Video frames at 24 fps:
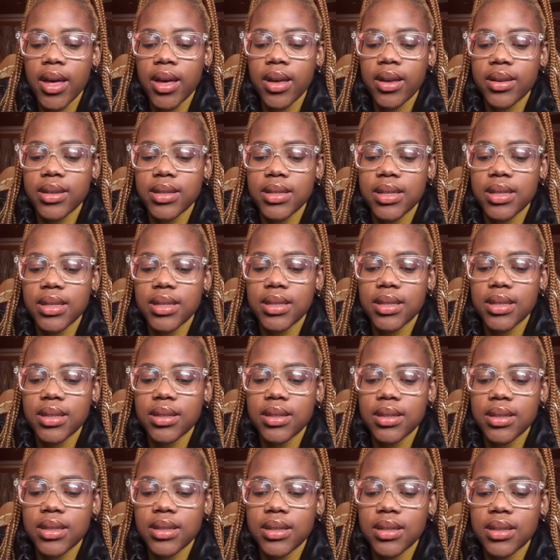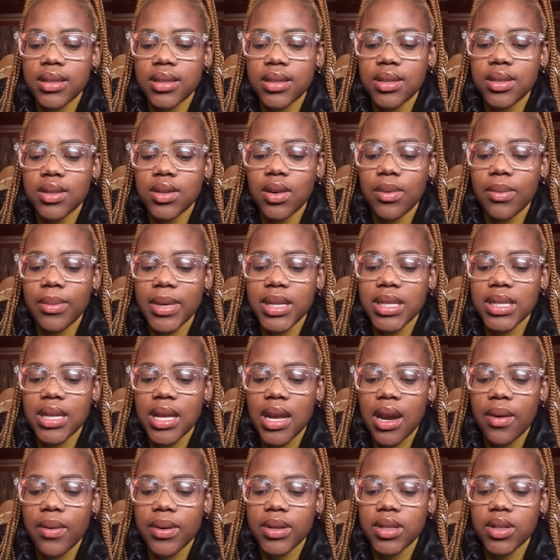because there's still so much
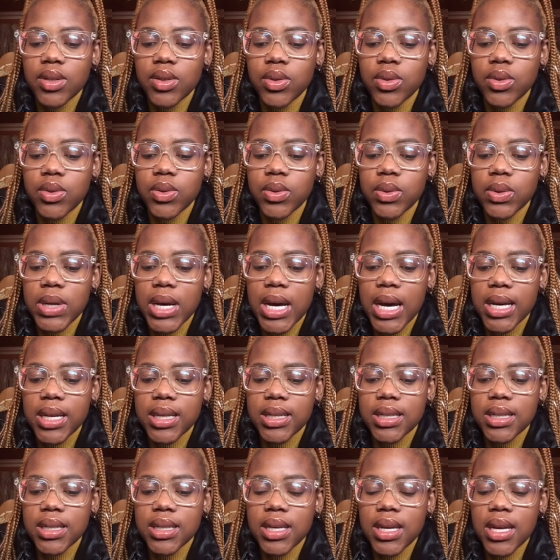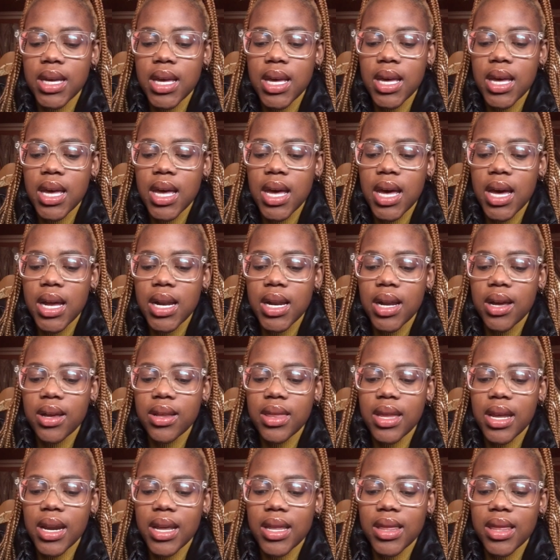that I wanted to do, guys. And now
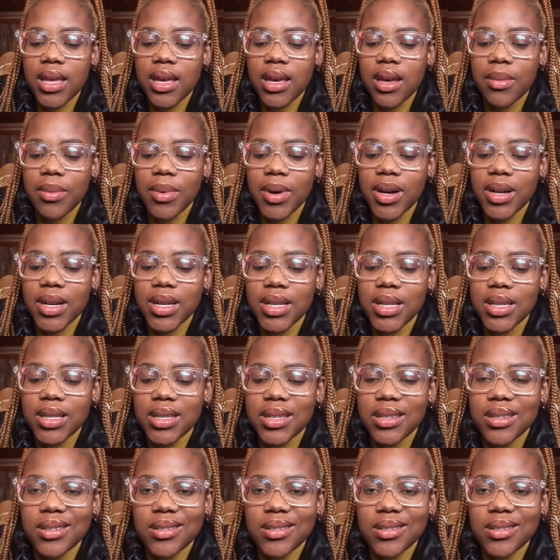that I think about it,